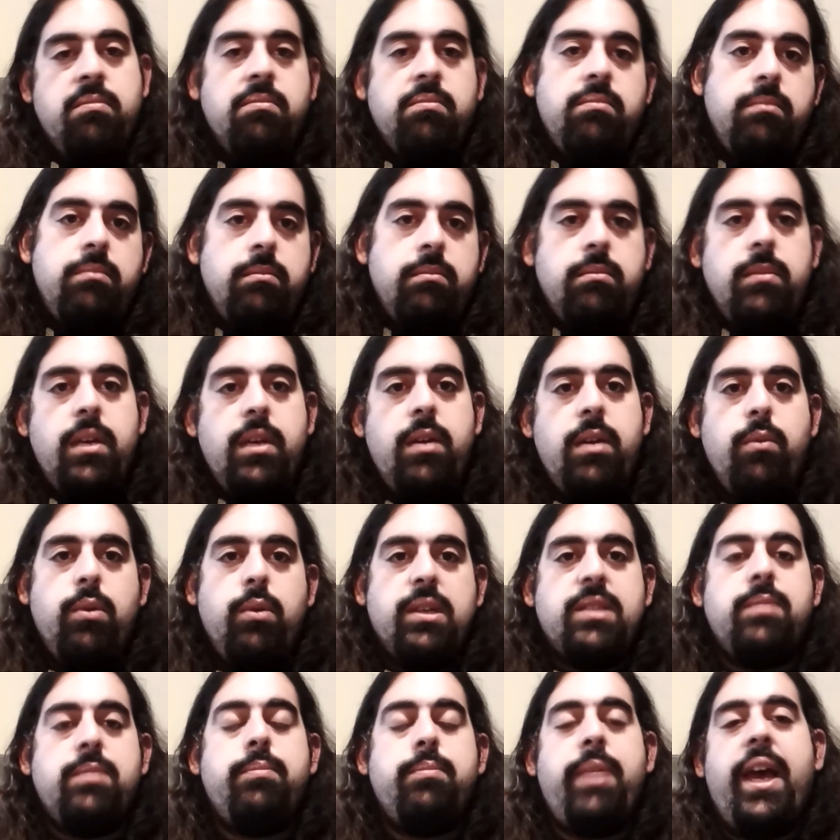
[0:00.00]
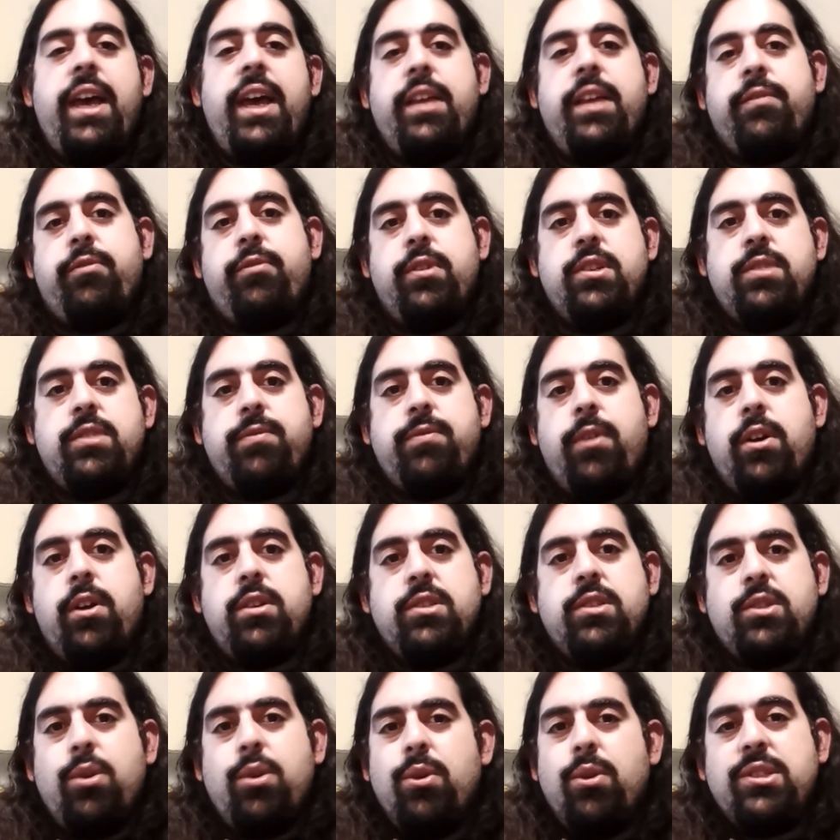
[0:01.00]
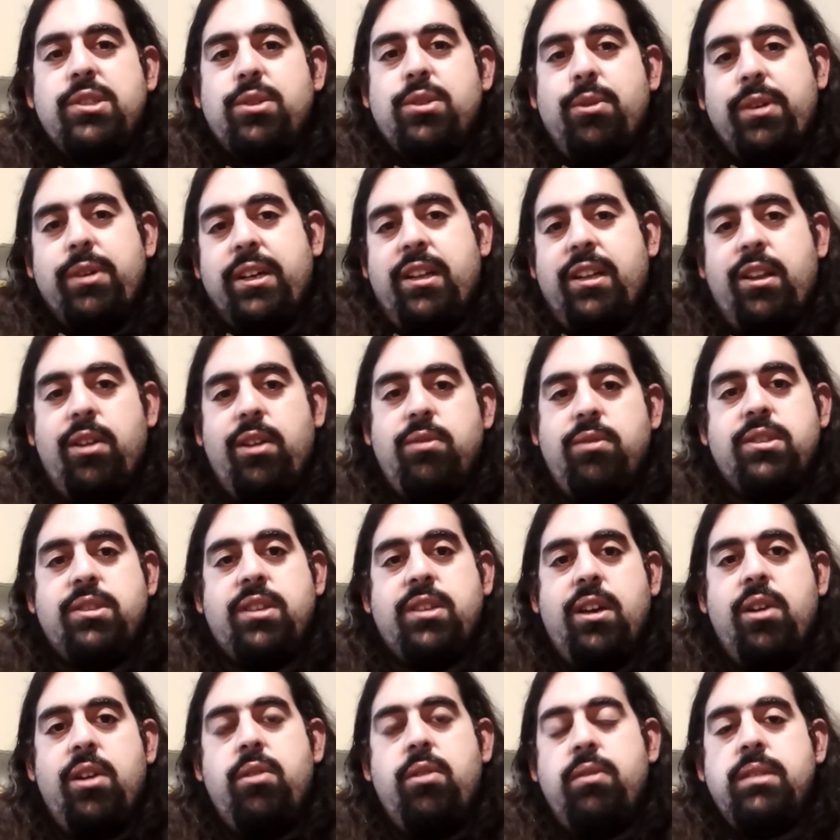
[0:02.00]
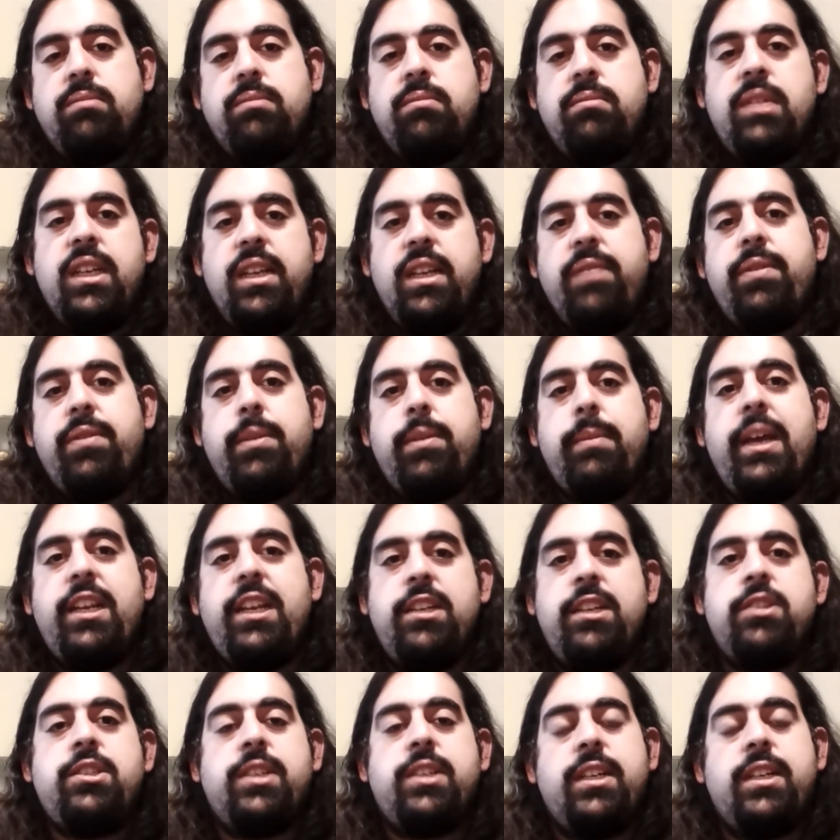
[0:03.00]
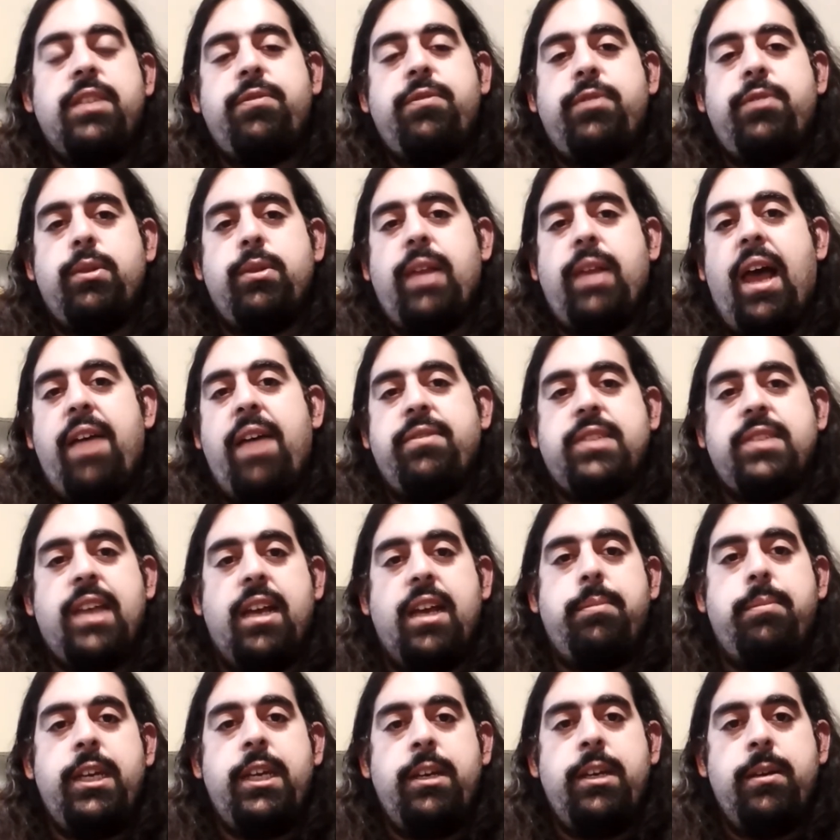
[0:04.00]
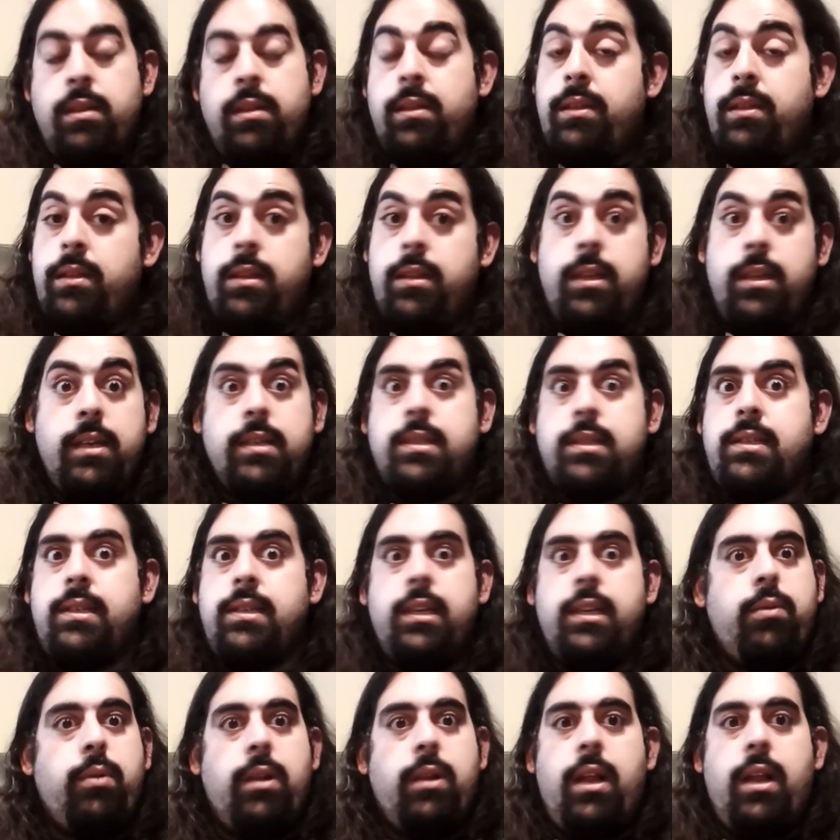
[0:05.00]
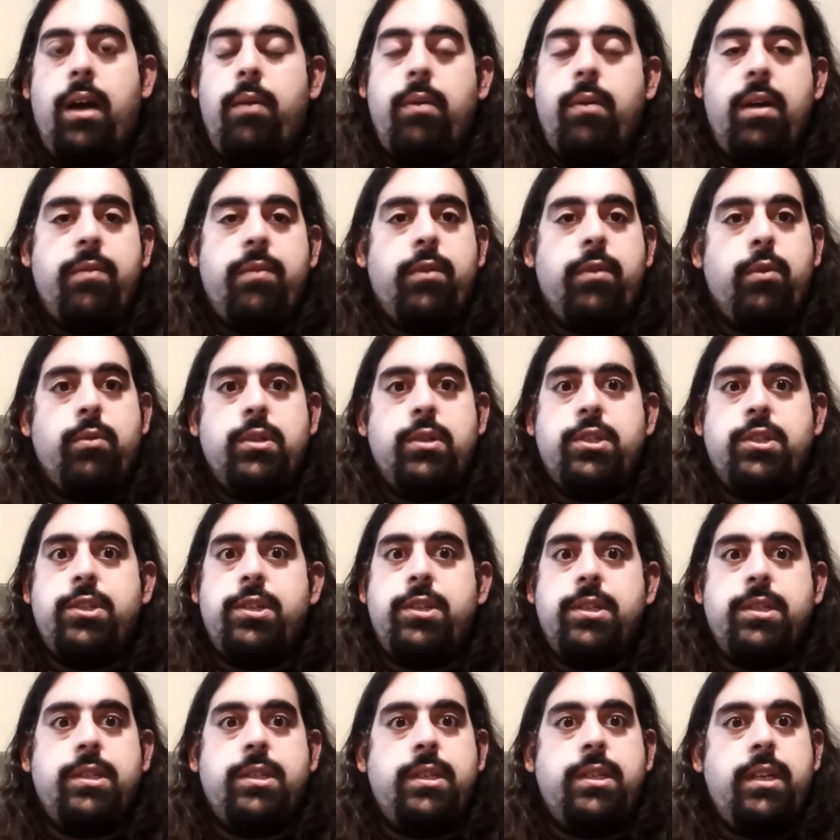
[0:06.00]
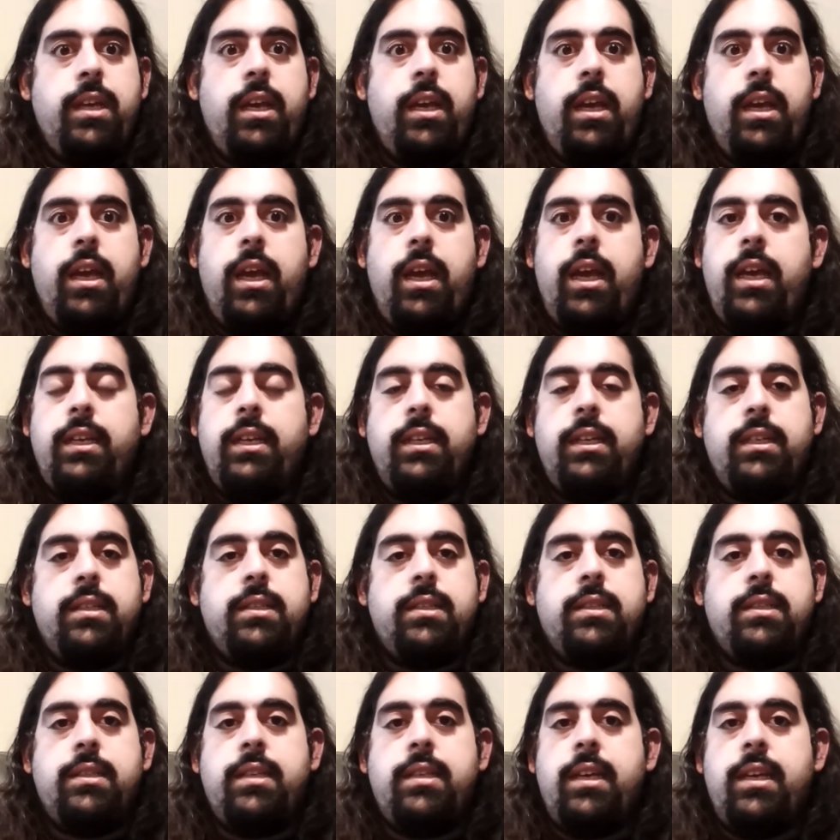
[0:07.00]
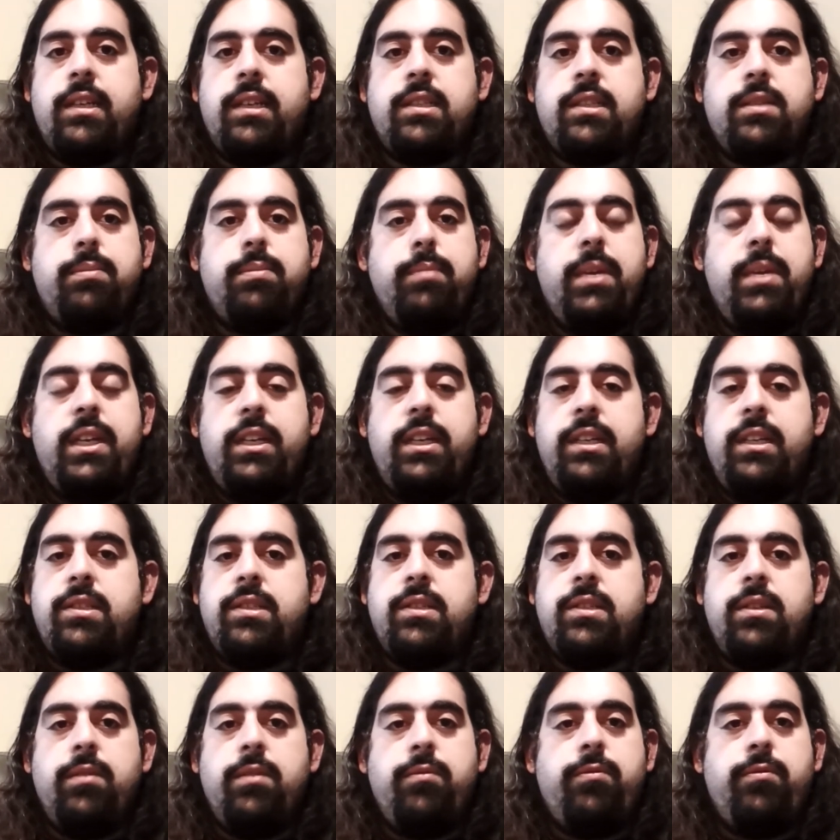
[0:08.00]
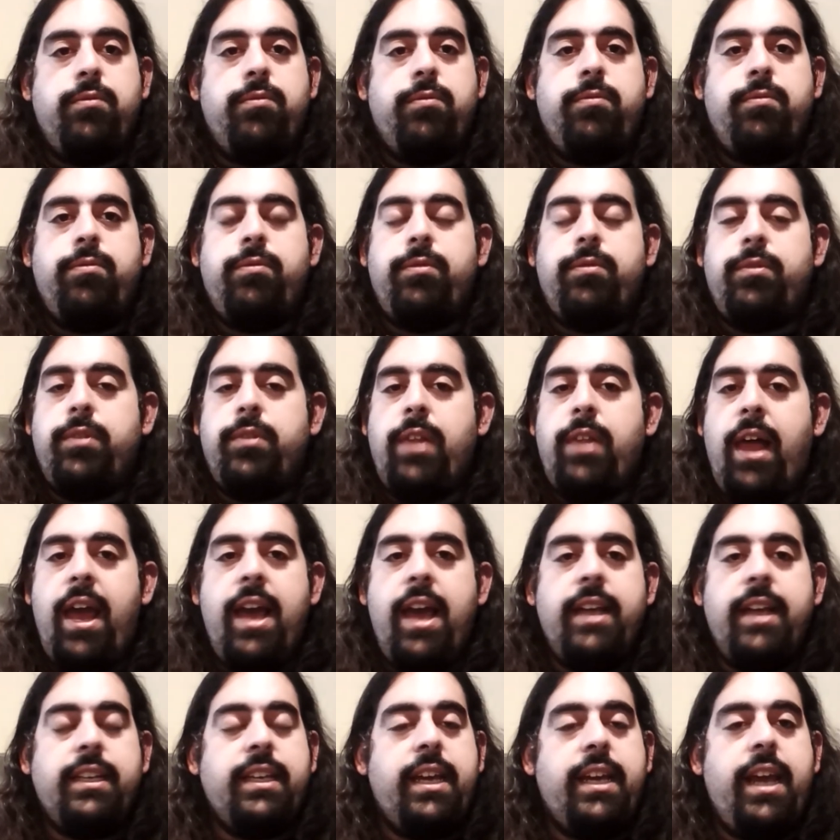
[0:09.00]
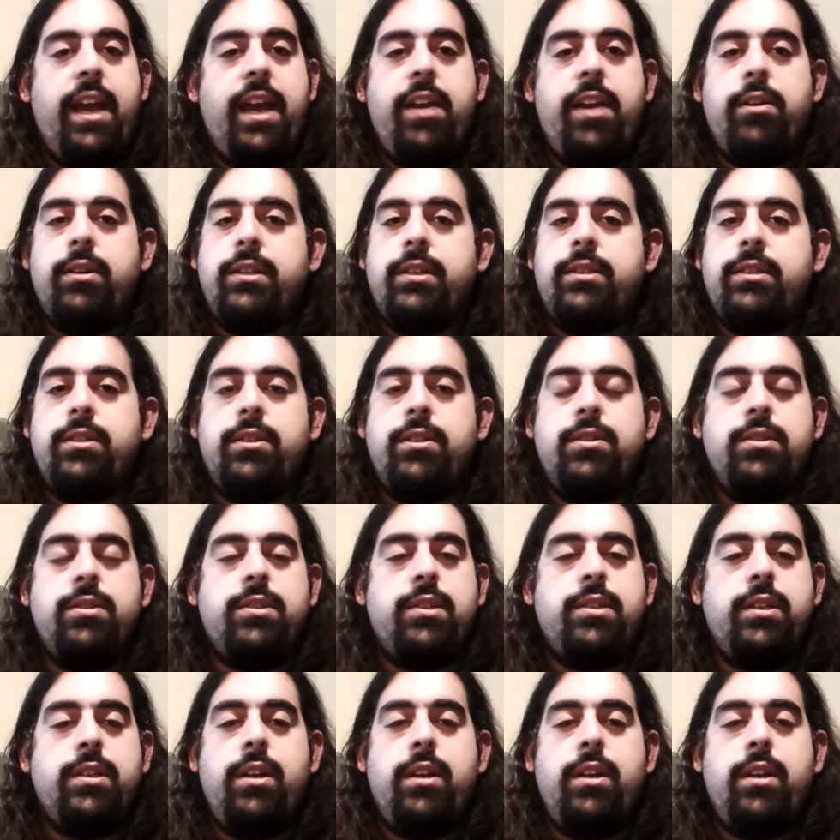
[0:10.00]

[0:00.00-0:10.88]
it wasn't bad for as far as Toy Story clones go, and it even managed to get a few laughs out of me. This sequel, however, was just 86 minutes of flat characters and